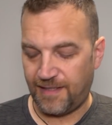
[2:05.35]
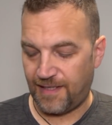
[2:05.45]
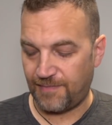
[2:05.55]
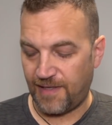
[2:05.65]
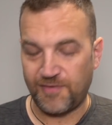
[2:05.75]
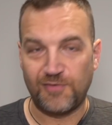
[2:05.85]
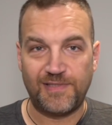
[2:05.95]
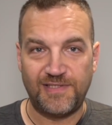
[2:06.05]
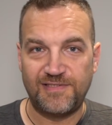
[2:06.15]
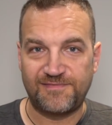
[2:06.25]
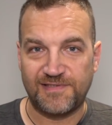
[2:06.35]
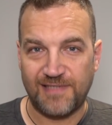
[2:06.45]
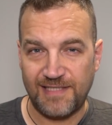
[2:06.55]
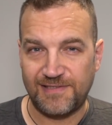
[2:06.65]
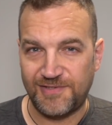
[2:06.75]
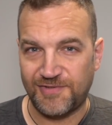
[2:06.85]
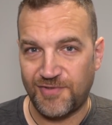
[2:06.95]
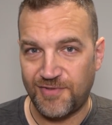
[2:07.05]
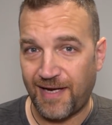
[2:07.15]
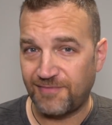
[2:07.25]
I thought it'd be useful to actually show
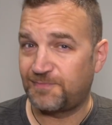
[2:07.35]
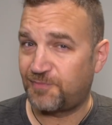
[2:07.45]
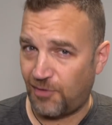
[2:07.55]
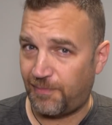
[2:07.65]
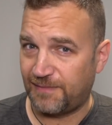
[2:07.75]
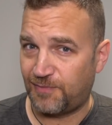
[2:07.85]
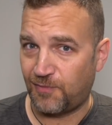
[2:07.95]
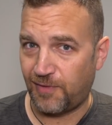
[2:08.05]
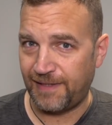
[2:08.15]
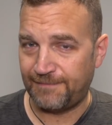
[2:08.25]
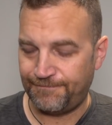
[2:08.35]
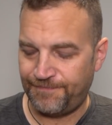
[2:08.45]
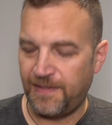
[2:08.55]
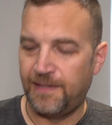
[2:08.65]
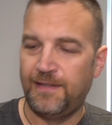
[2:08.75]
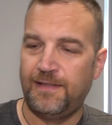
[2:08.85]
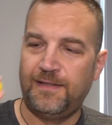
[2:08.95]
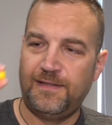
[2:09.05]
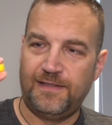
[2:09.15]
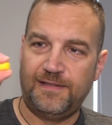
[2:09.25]
you how to properly put one in.
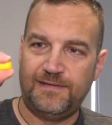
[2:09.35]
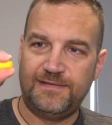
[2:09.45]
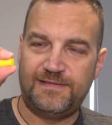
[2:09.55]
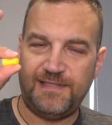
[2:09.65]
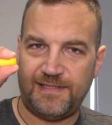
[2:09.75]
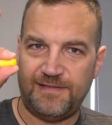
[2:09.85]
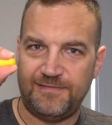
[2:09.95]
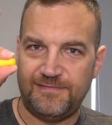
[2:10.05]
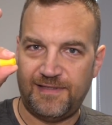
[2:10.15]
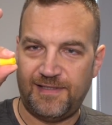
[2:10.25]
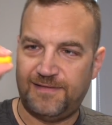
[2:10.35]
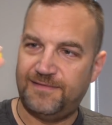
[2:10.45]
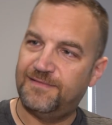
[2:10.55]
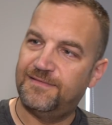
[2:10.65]
Take your